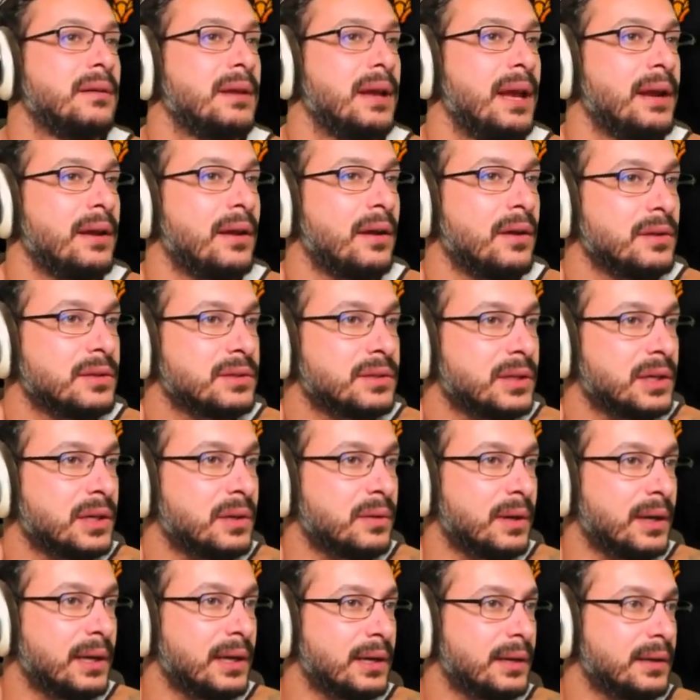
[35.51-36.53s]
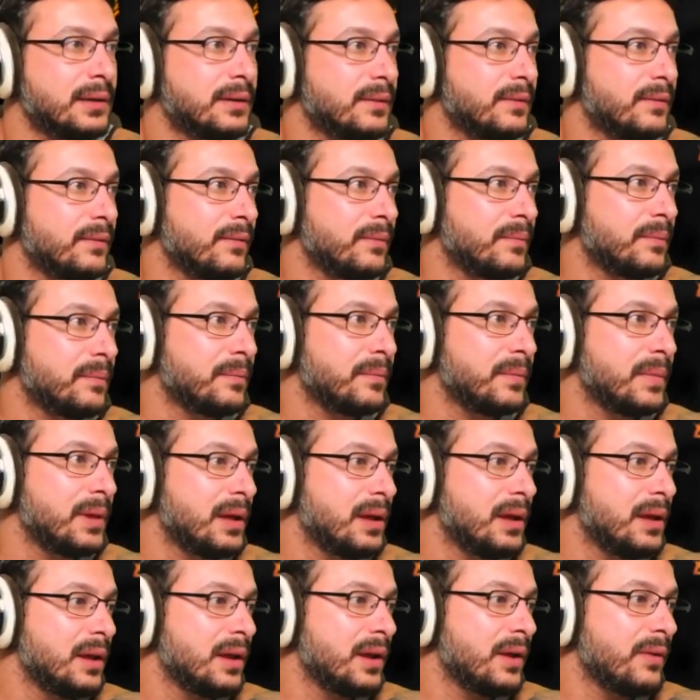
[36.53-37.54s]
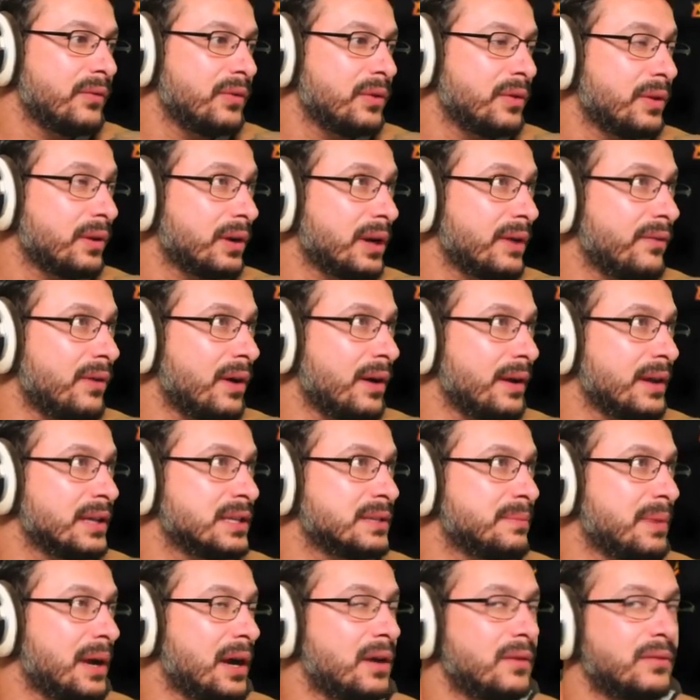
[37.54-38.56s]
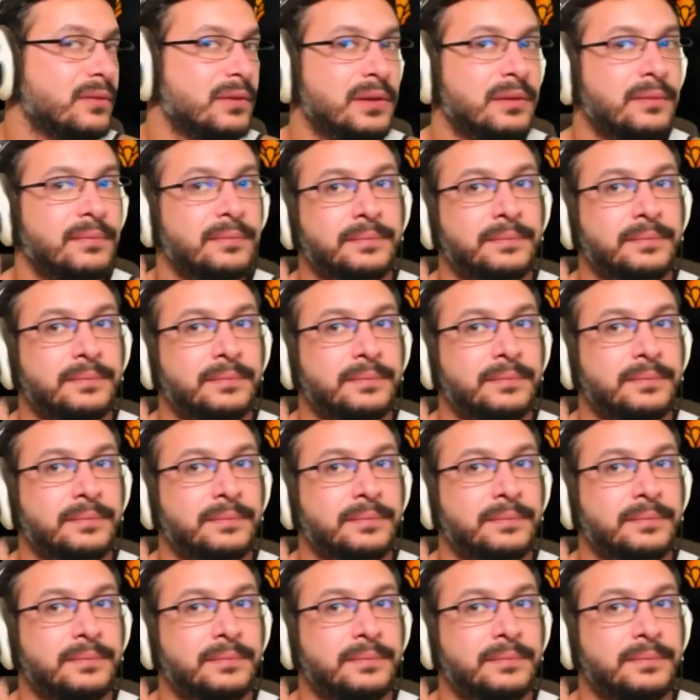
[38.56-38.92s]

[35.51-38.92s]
and also fueling the graveyard is powerful.